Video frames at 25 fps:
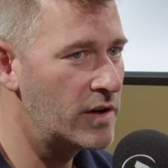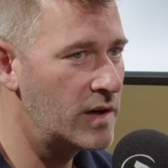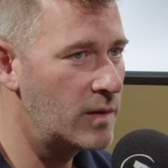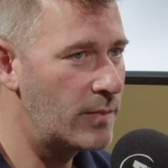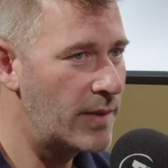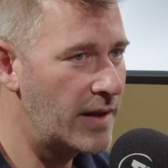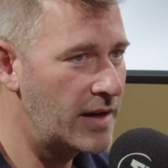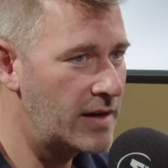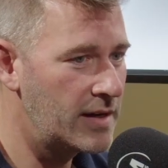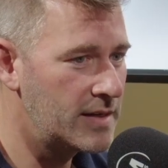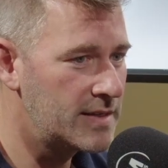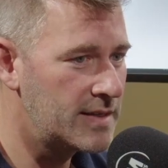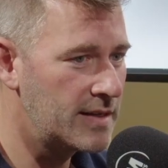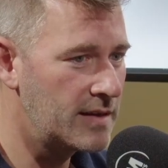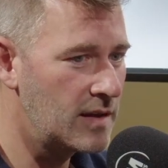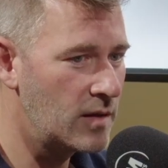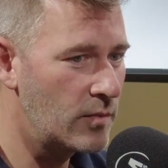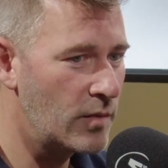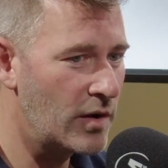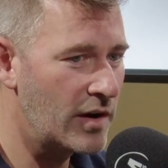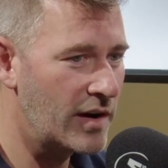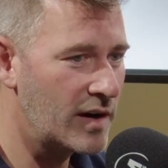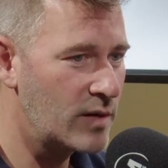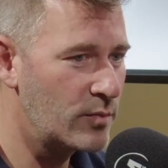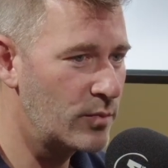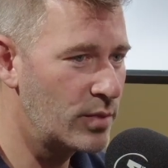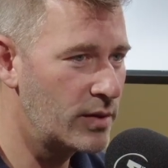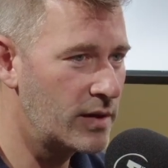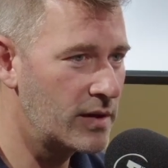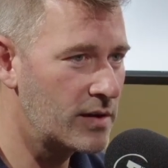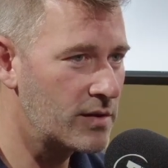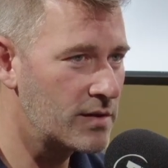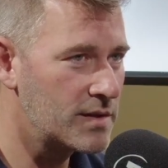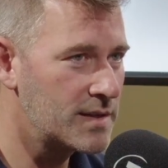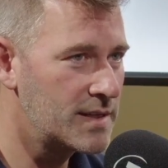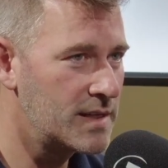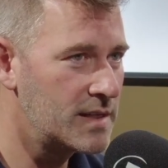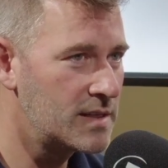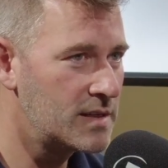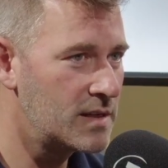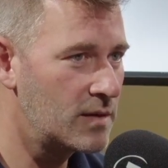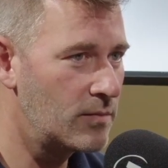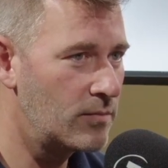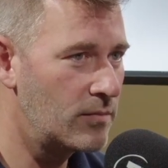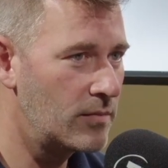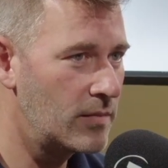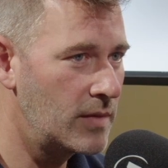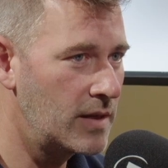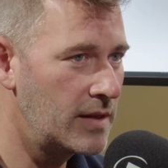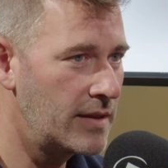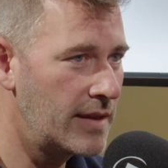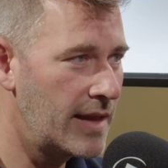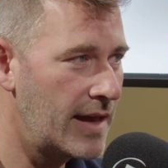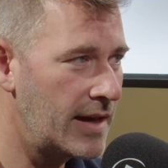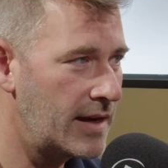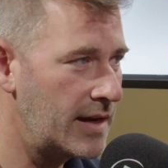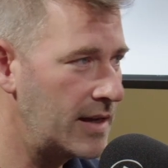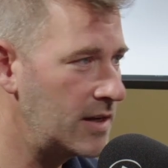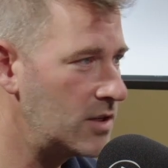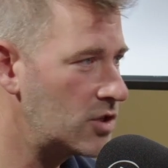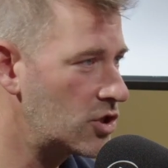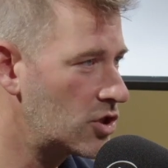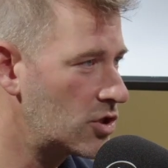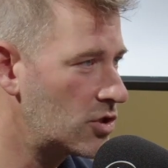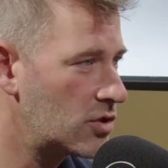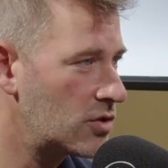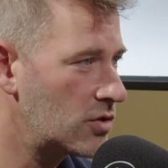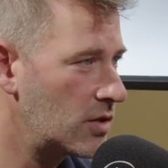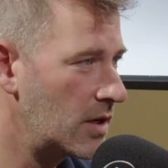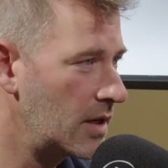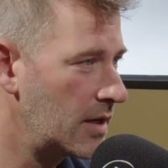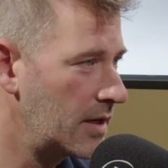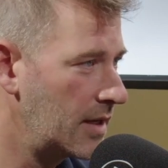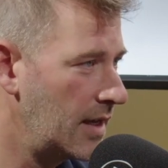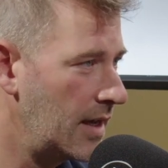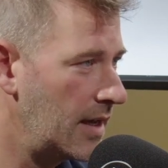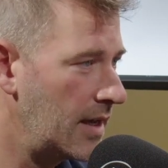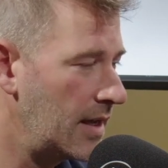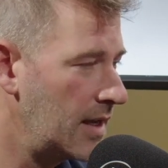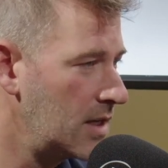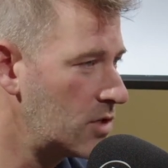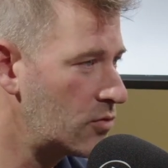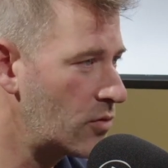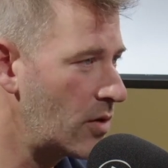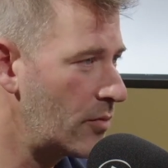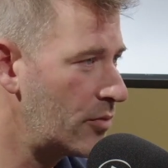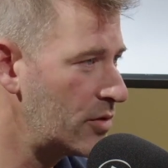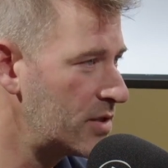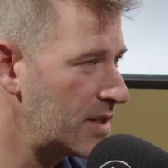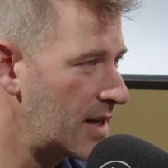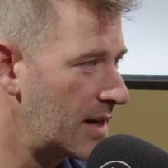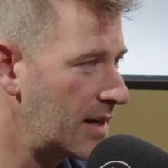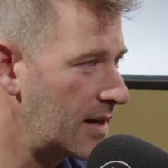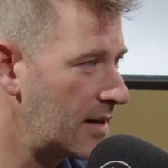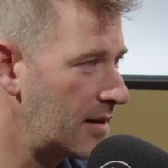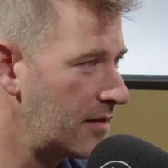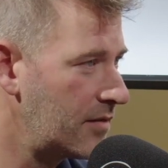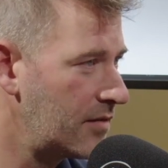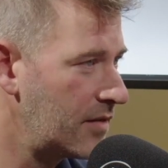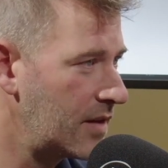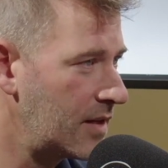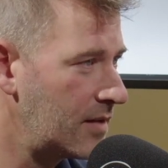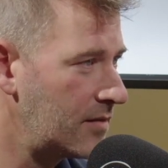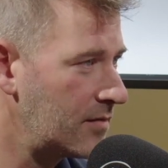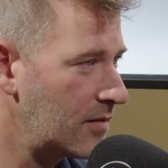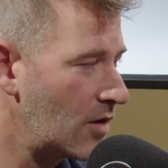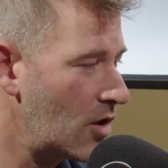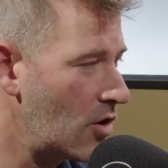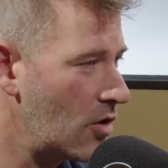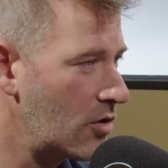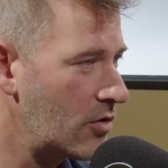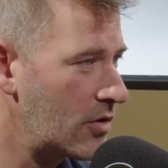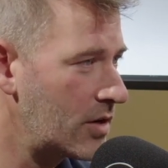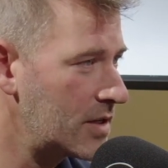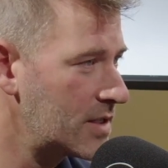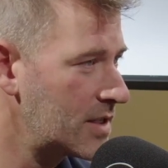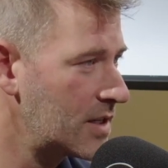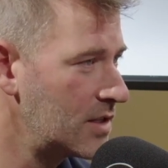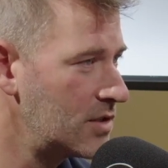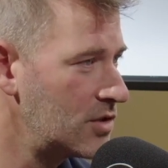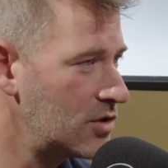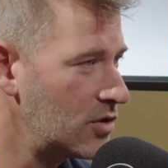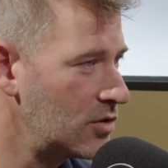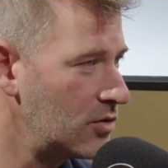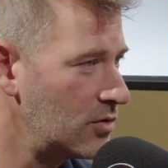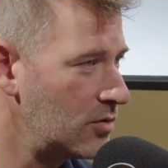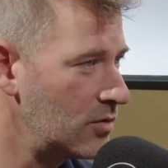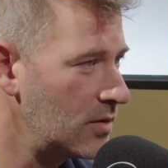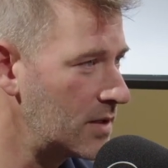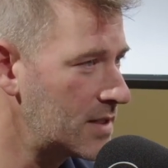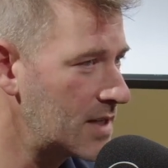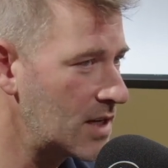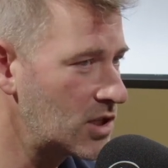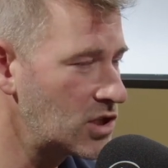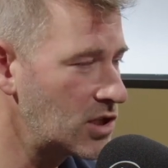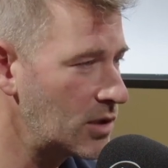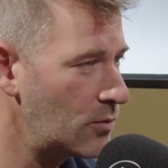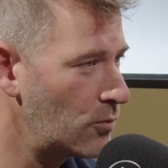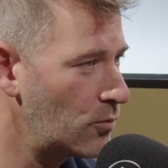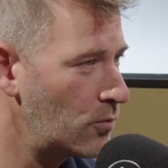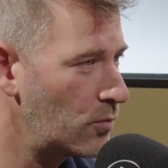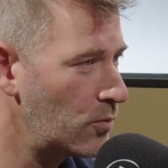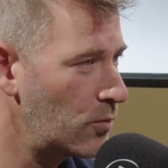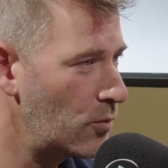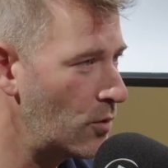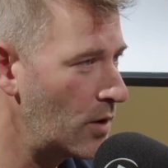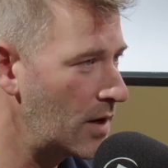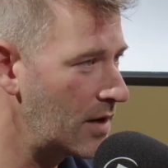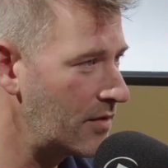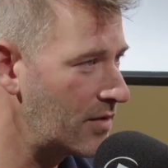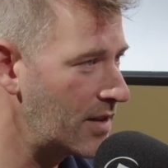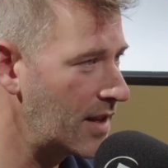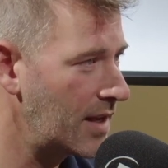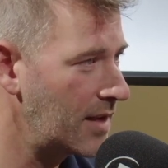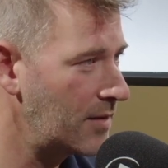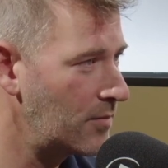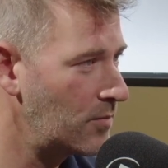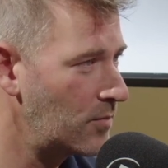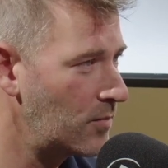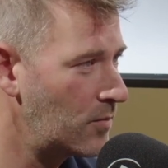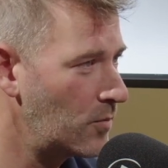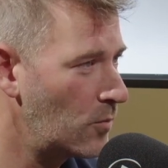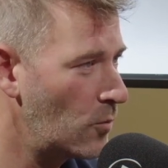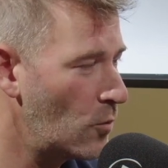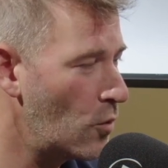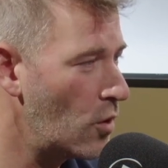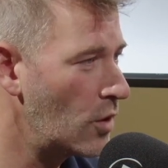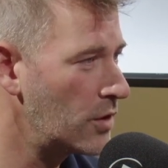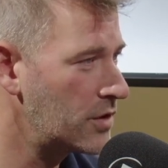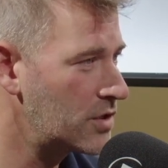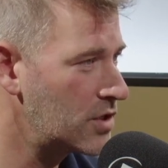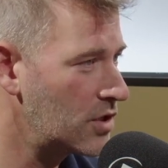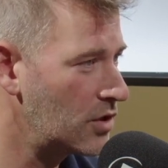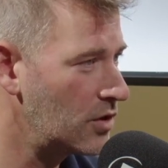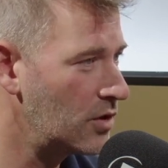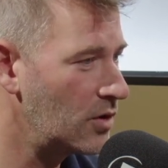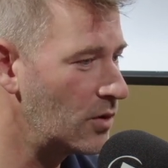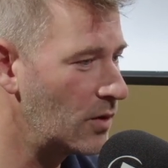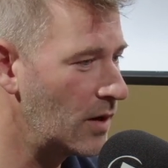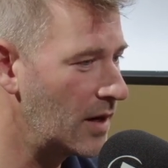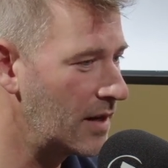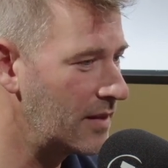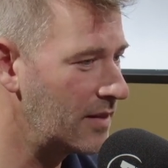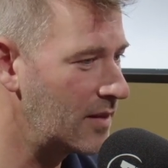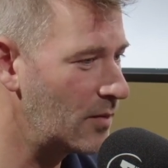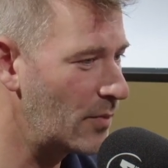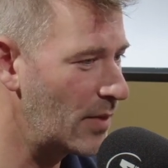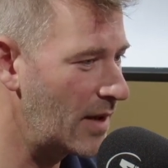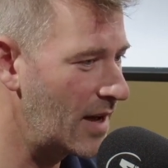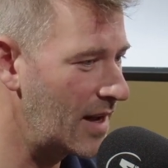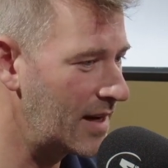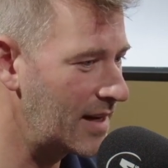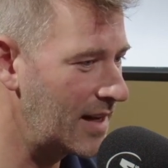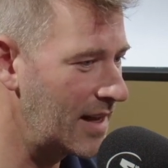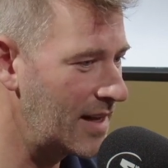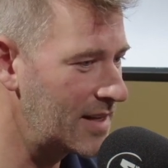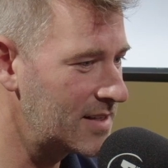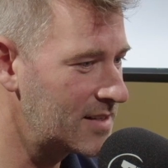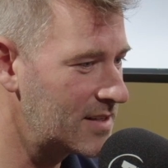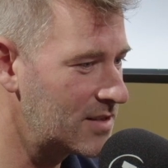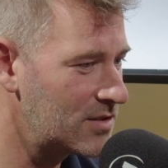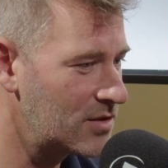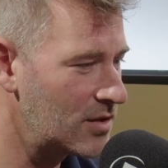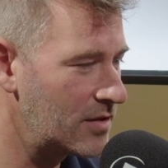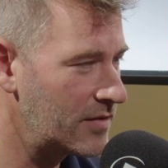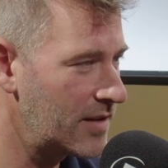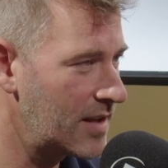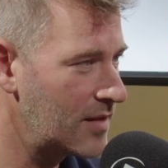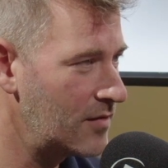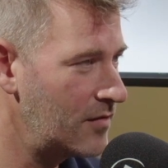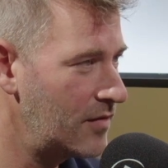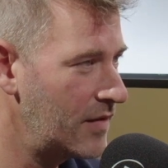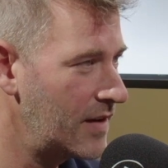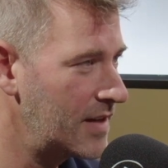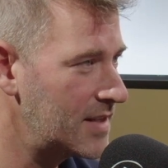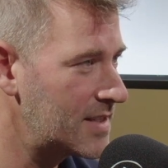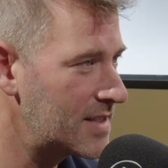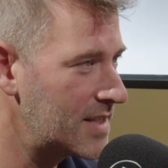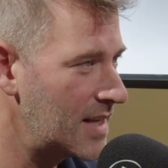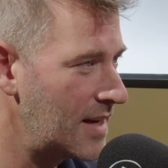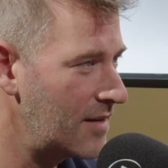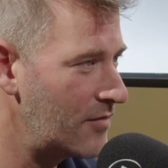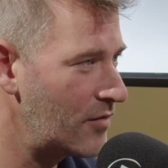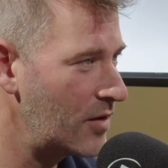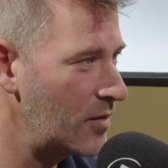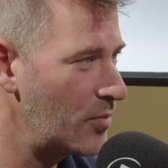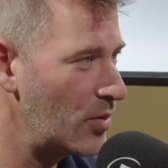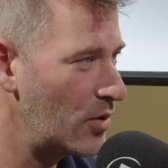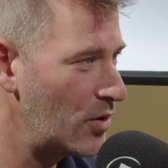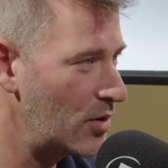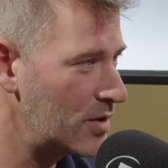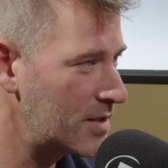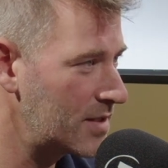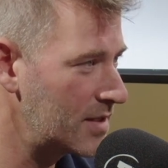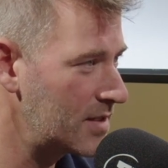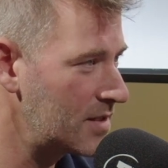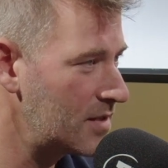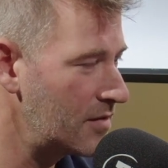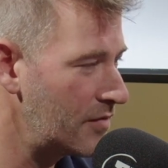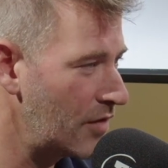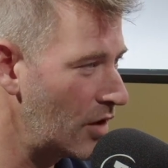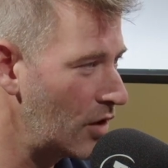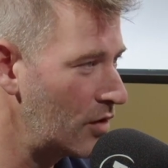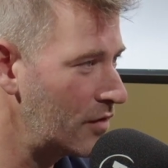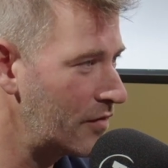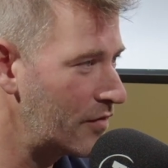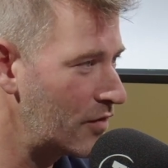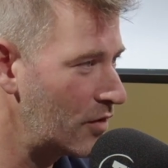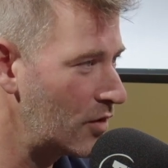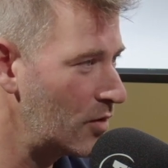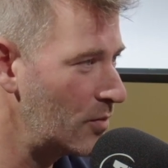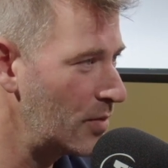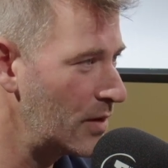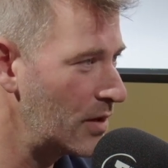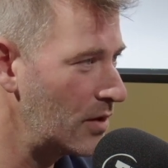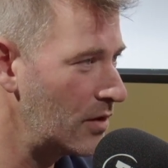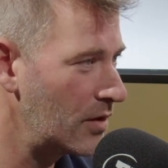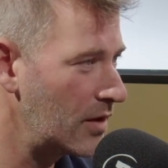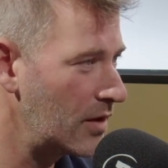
independence in the American political system in that each representative in Congress can do essentially whatever they want to, and the party has to sort of convince every person to vote for a bill.